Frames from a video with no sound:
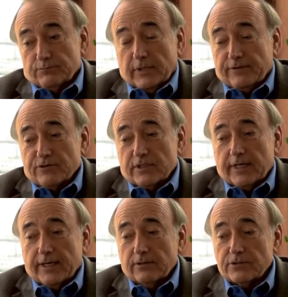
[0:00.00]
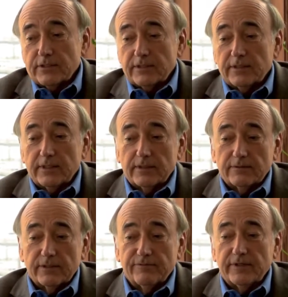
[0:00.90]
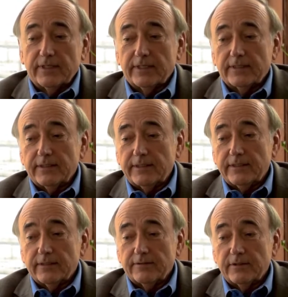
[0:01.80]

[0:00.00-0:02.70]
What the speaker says: lifestyles and living and the